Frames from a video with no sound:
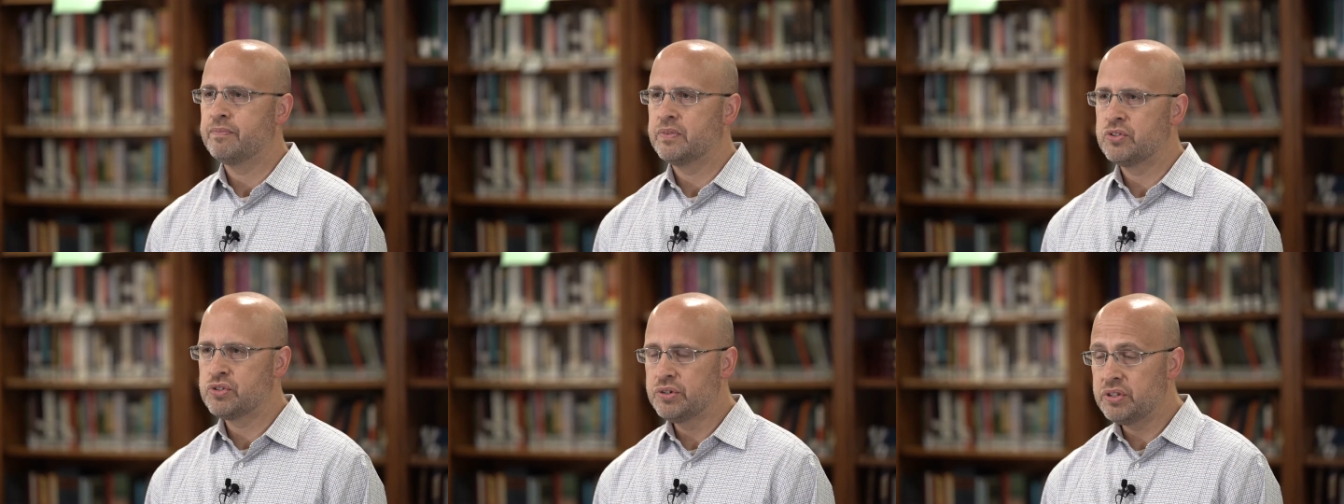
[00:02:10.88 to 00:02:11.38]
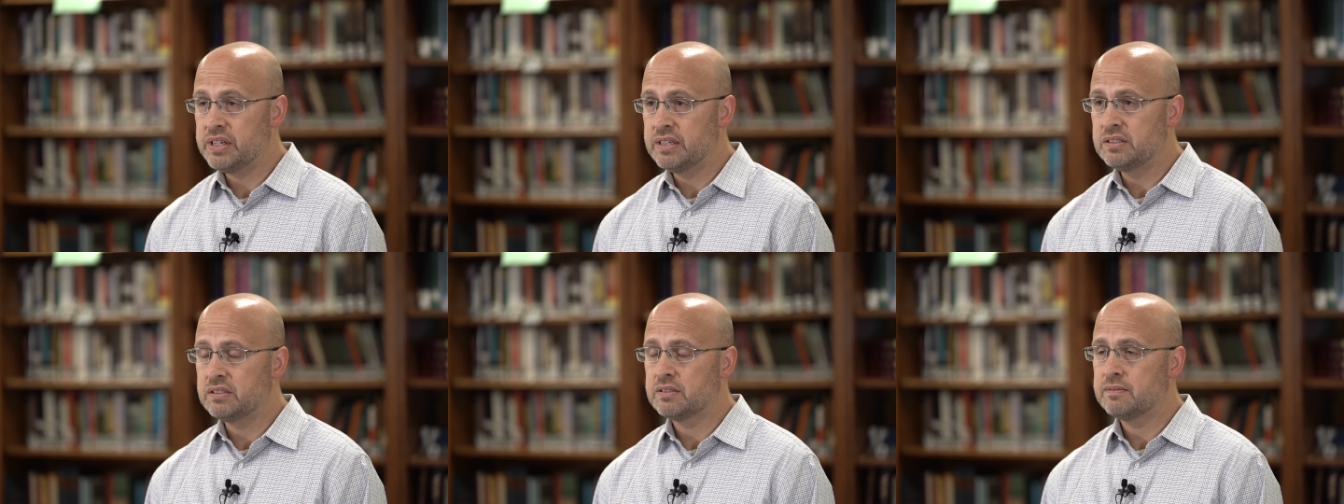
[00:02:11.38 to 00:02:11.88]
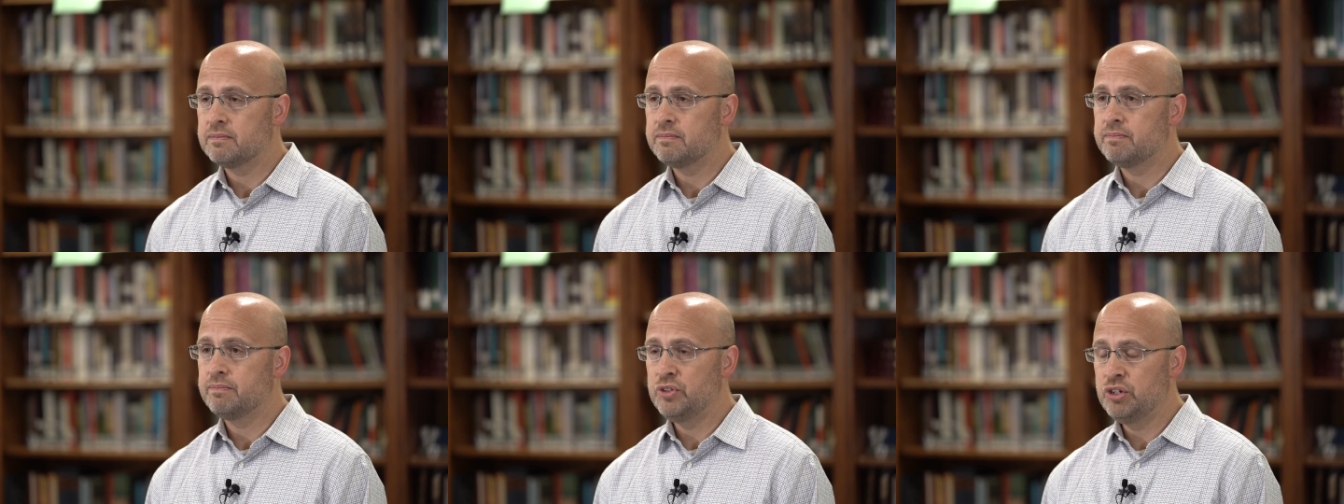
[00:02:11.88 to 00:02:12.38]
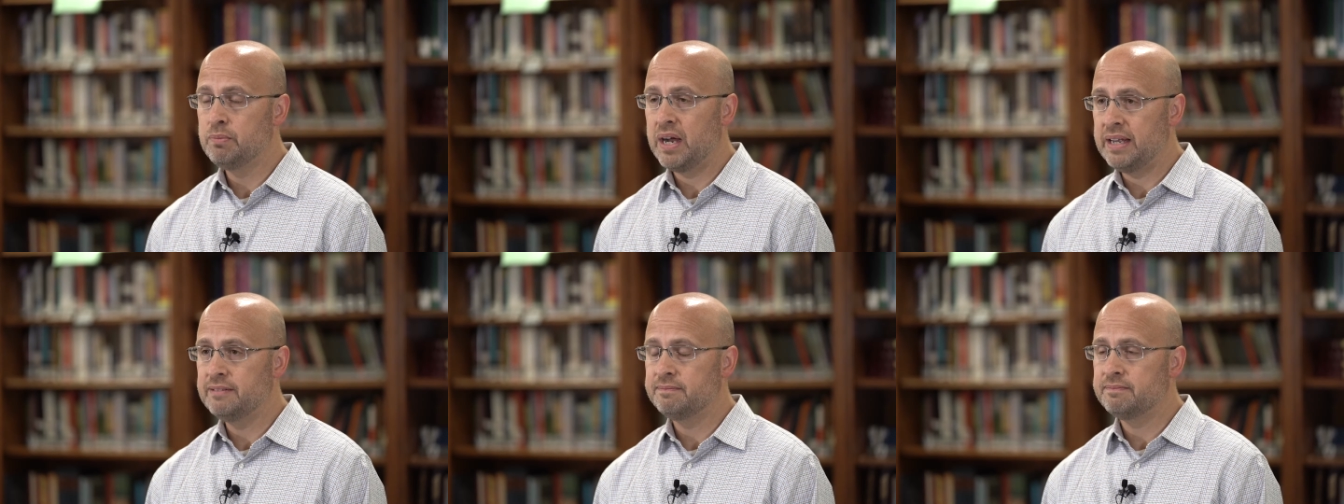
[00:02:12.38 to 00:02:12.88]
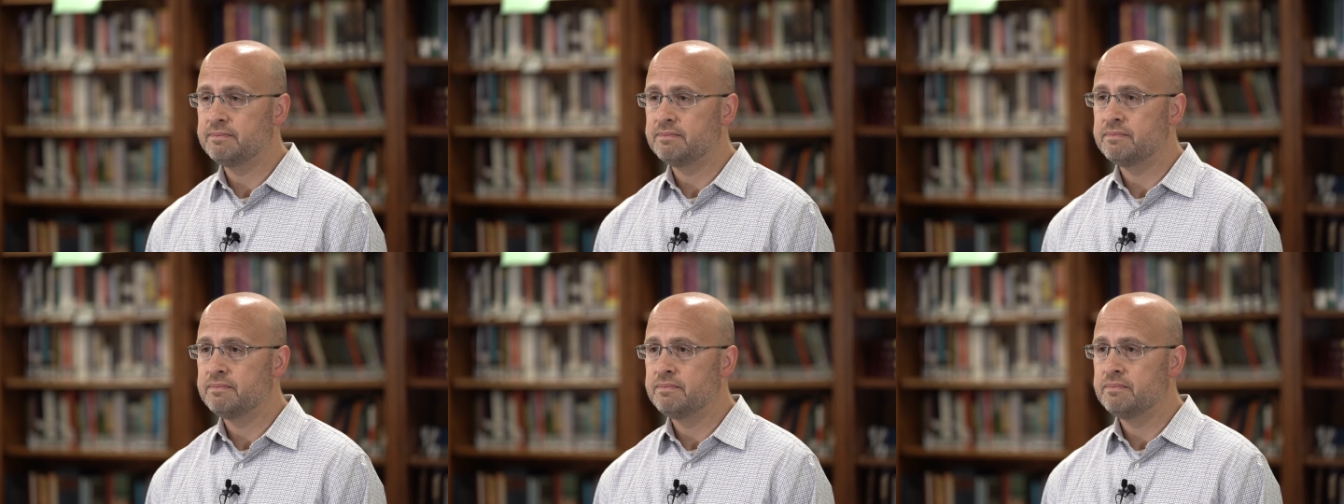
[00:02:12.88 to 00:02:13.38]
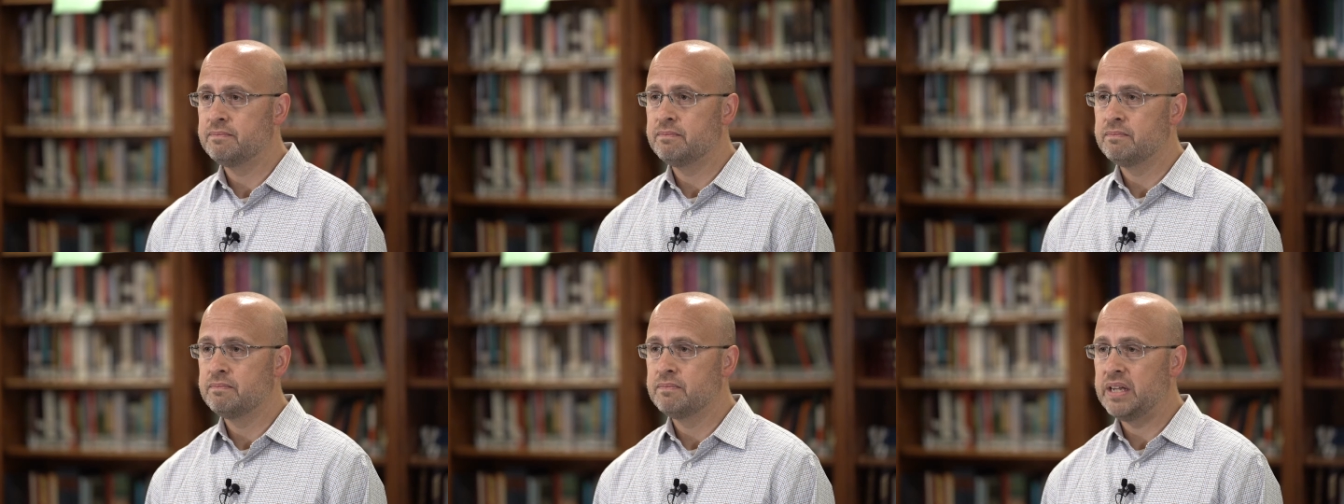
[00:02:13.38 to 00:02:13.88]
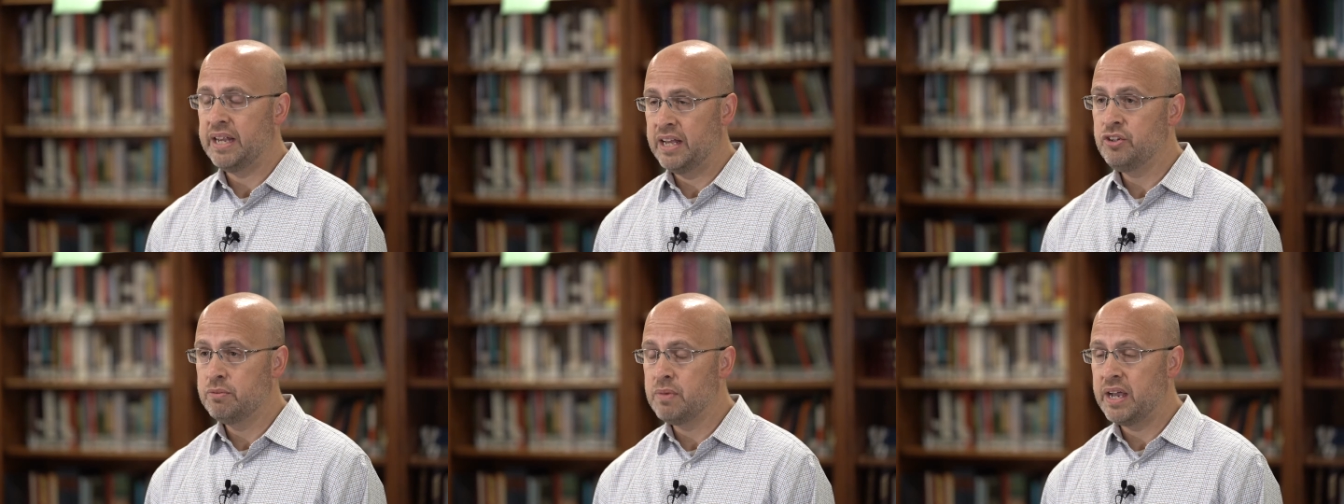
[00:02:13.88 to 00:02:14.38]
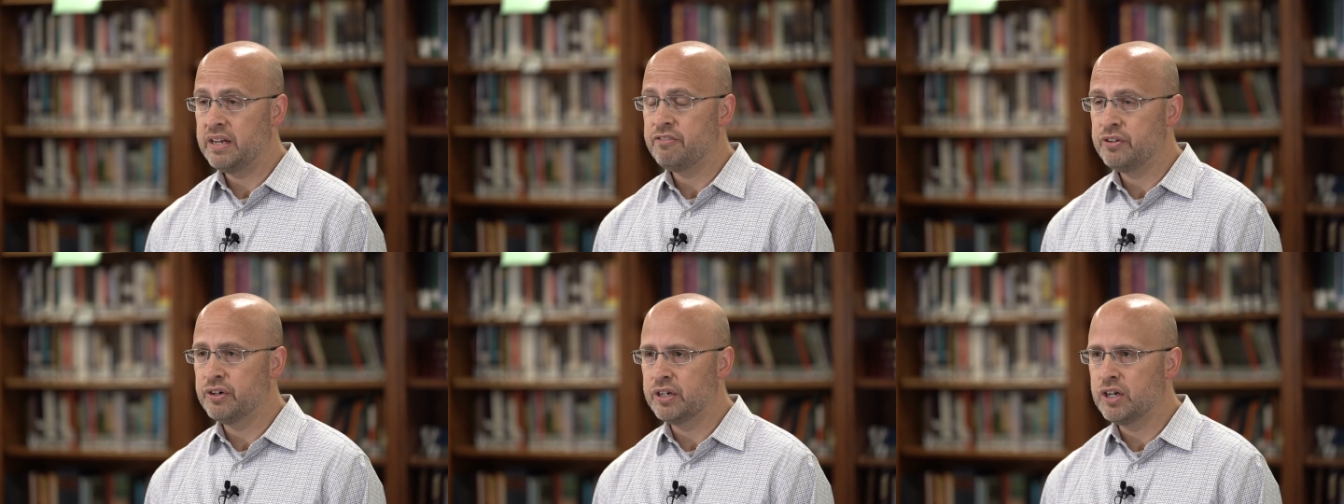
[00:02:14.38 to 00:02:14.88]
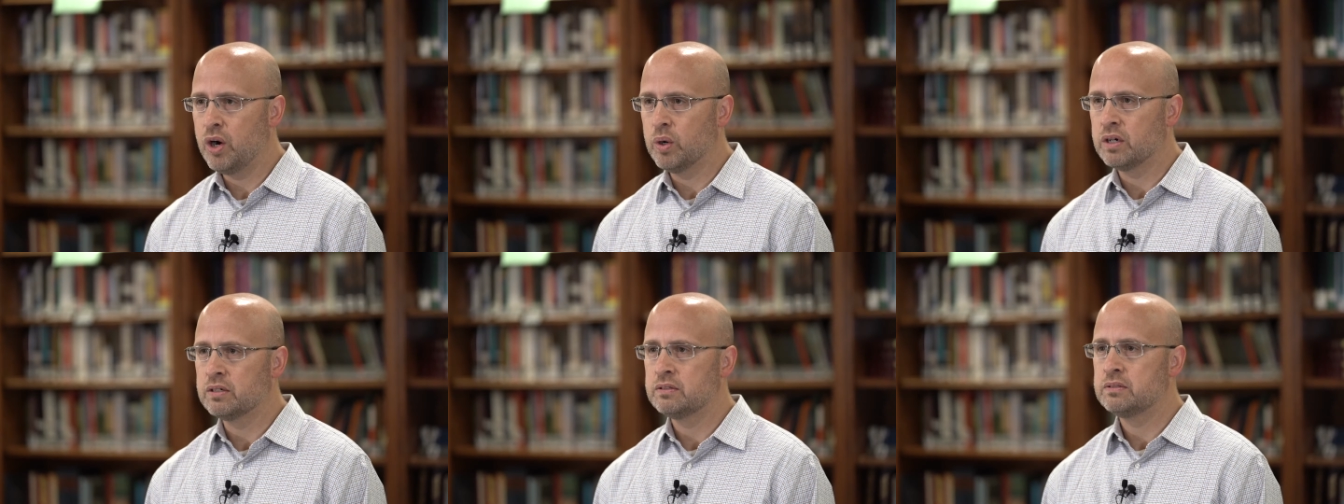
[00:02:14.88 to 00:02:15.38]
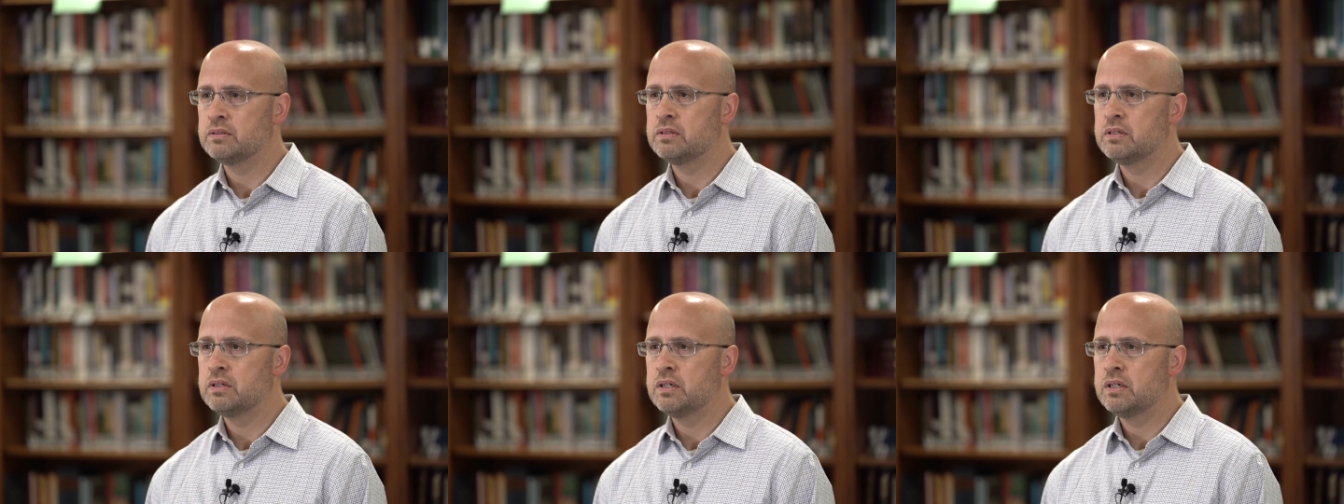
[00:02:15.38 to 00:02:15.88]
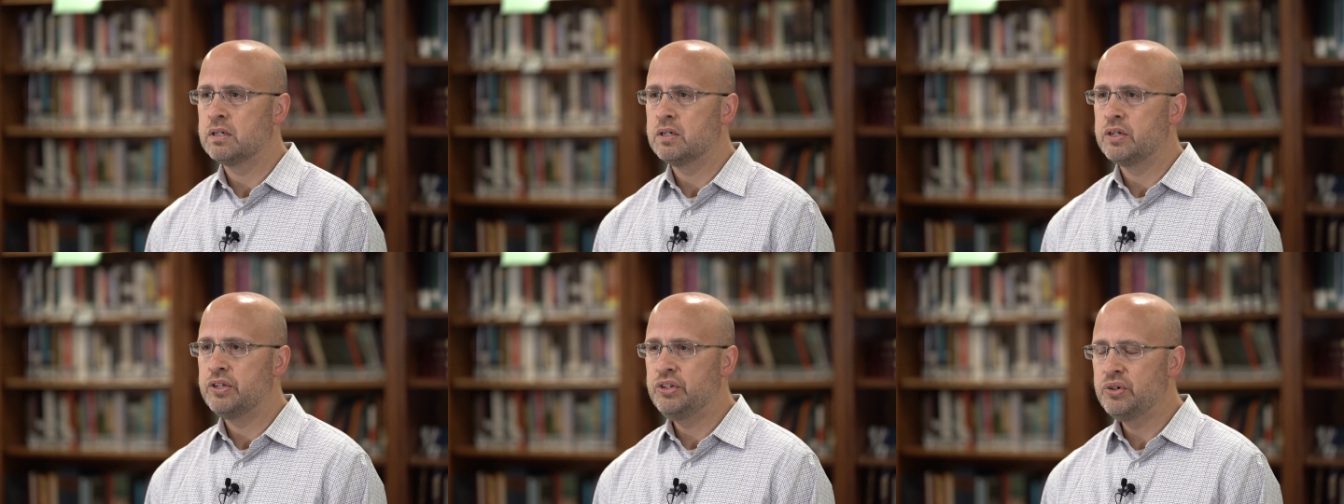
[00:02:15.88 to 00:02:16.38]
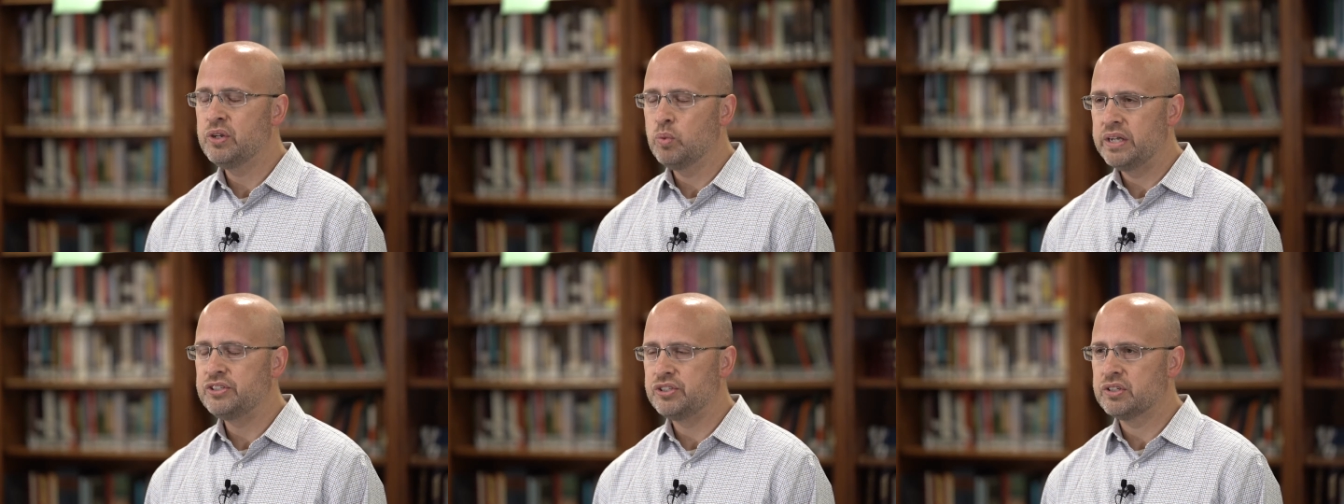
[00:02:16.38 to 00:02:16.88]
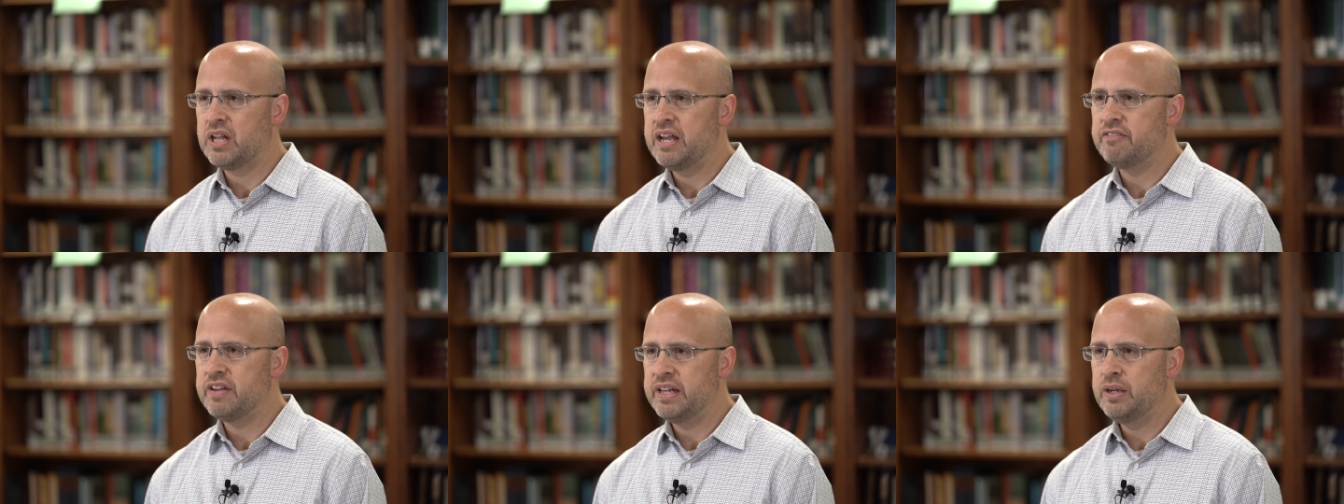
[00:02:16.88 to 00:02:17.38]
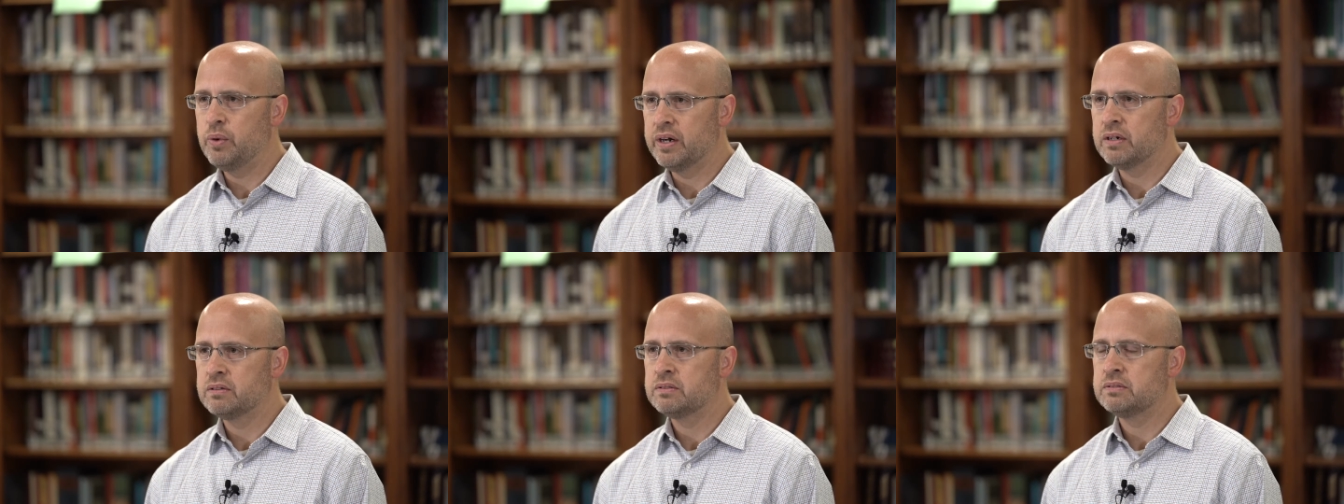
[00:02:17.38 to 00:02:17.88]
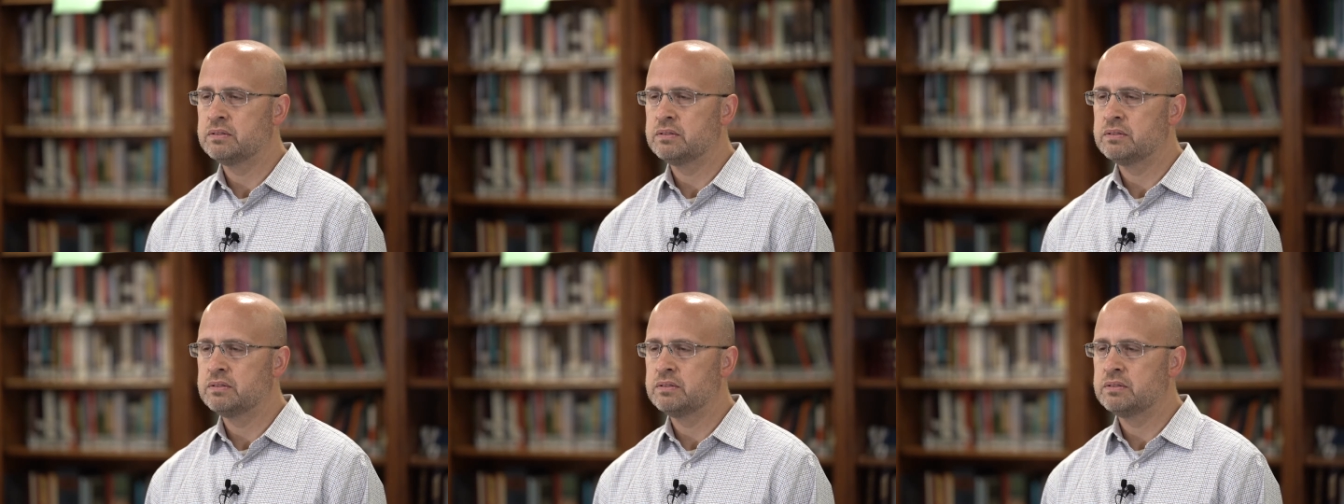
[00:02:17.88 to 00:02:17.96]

The truth is, you might. And you might if you're a goer. You can waste your life anywhere.